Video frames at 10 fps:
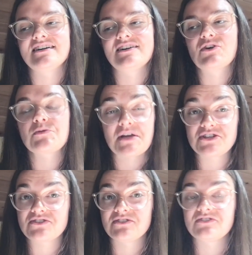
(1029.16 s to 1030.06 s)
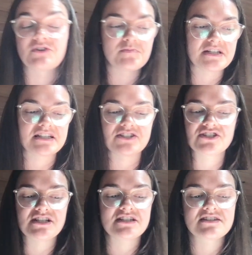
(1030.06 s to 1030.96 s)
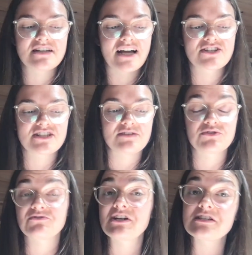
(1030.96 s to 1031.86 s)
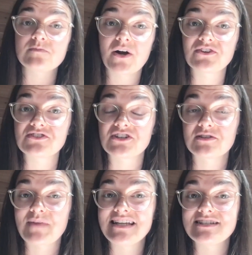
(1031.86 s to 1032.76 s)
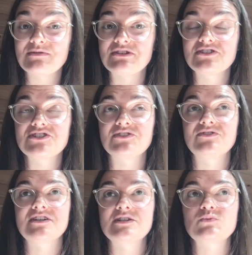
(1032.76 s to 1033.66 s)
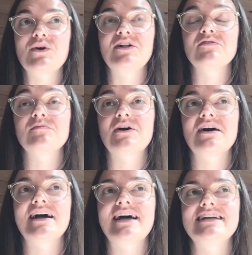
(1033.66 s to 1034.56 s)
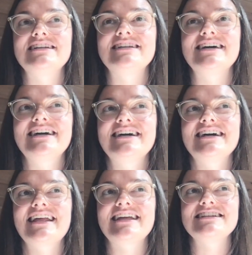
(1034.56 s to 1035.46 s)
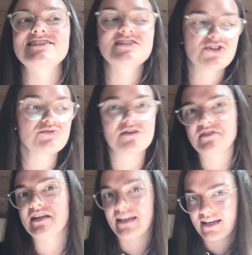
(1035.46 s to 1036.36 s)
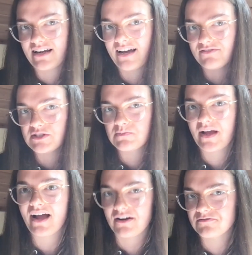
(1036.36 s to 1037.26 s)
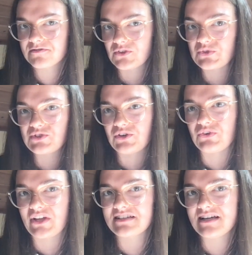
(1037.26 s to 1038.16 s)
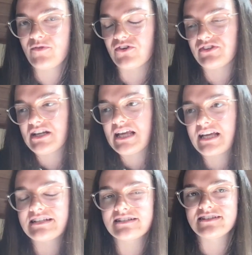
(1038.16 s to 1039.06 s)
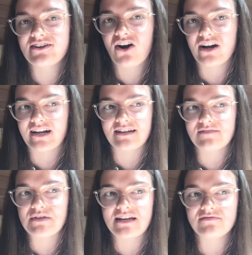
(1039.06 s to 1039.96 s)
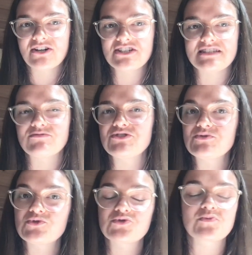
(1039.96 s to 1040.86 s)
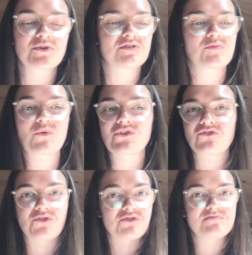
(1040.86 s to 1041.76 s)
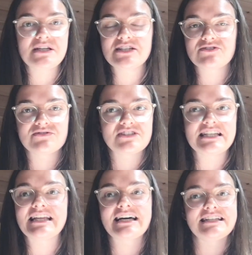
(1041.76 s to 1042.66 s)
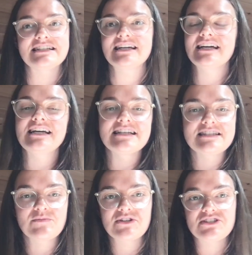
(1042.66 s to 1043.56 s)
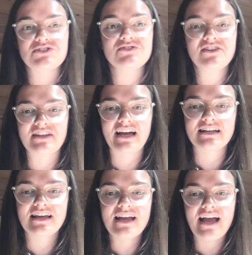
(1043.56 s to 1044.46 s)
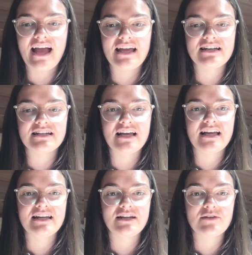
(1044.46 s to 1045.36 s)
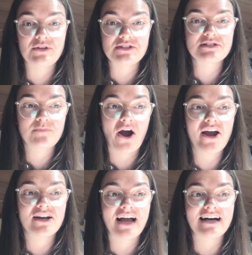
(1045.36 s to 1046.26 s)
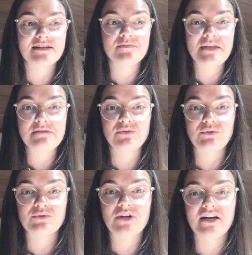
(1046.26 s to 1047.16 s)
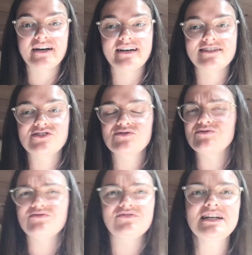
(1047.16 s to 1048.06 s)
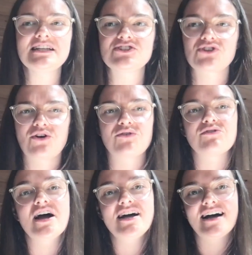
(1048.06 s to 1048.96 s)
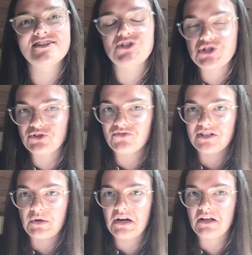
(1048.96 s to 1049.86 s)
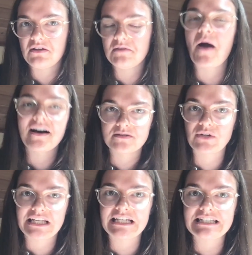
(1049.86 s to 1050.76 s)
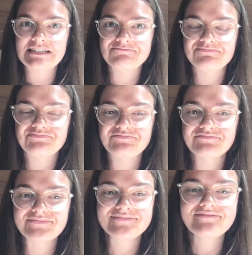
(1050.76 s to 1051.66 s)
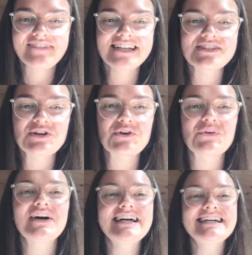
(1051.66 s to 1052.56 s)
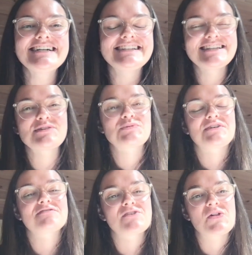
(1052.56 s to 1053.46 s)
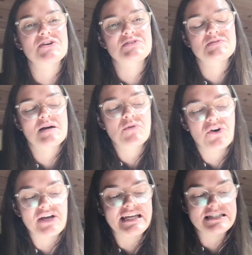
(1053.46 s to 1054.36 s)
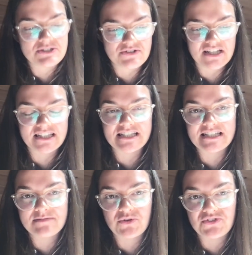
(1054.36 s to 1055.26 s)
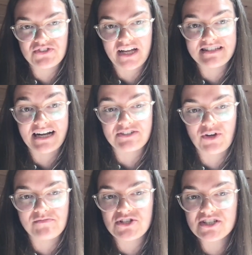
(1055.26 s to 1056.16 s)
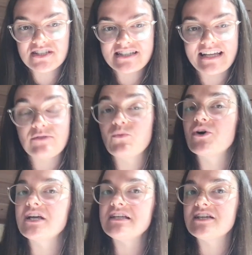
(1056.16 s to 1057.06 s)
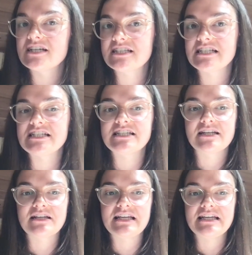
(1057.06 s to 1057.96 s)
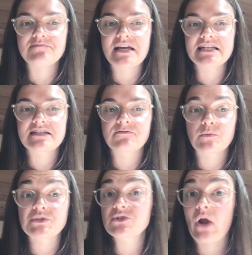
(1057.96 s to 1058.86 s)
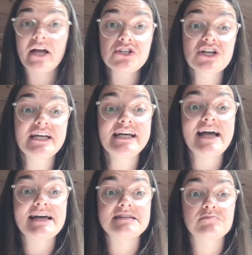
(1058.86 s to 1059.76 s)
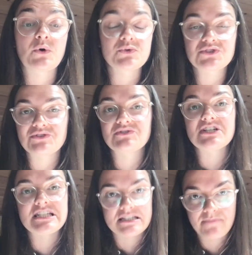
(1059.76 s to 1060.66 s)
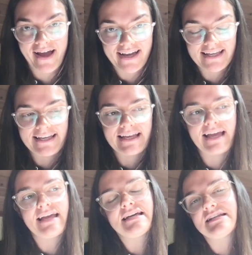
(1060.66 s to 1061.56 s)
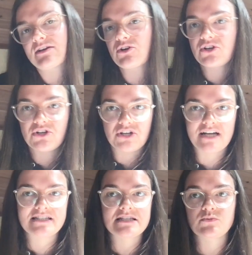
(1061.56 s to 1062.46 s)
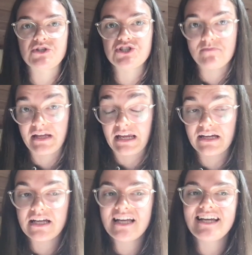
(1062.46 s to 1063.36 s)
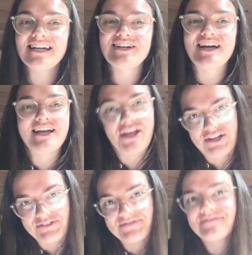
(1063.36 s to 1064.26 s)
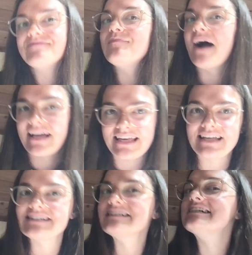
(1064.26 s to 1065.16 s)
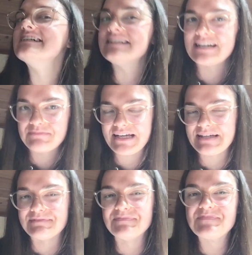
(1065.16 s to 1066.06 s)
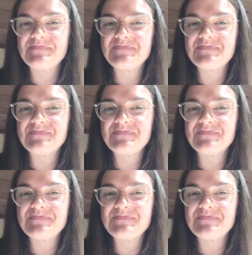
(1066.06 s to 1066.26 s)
occupational therapist, and she's actually was really inspired to start painting with children as well, and to show them that they can have this path also, like Samko, that they can sell their art and become artists, which was super wonderful for me to see that someone is doing that, and that we inspire other people to really show the children the possibilities. So this is wonderful. So Samko is doing this personalized art commissions, and what he does is he makes it from scratch and also does packing and assists with shipping. Again, packing done by him.